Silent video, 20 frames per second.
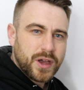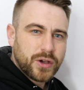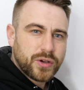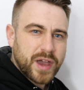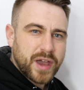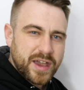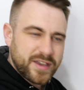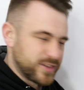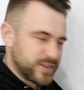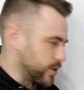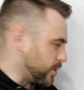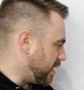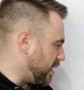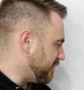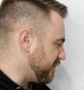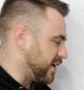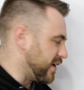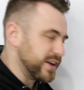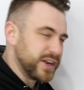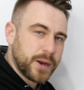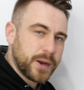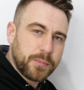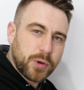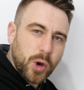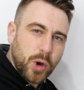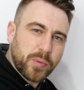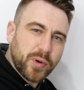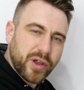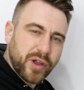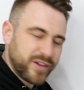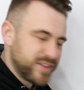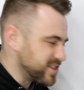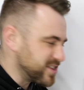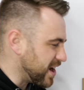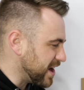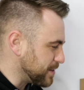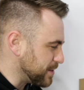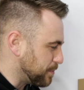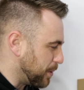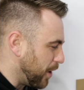Okay, so I found an appropriately
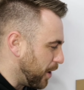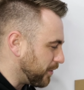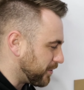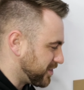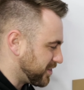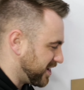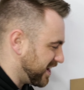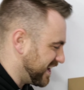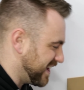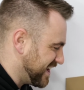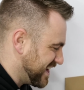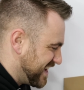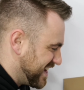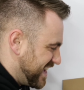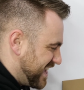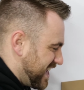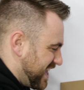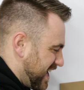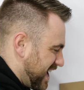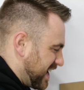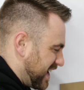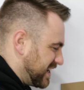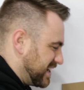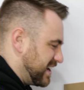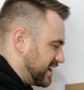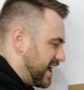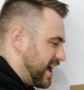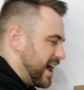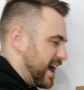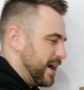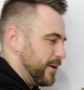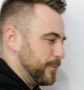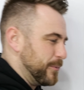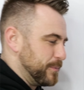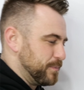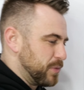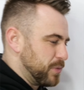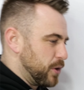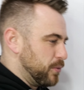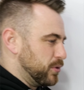sized box, and
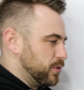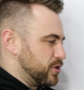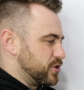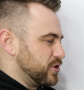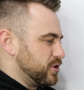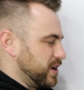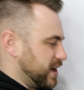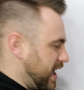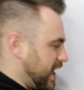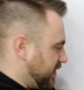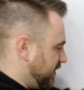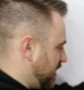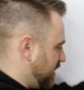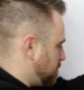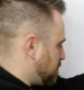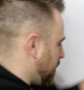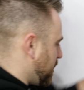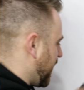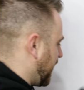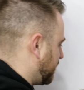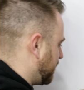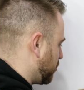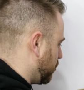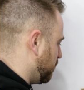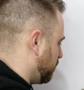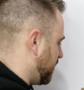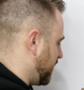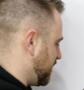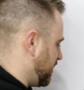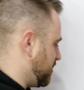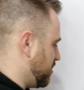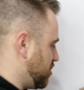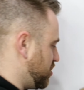I'm just going to get these packed up ready to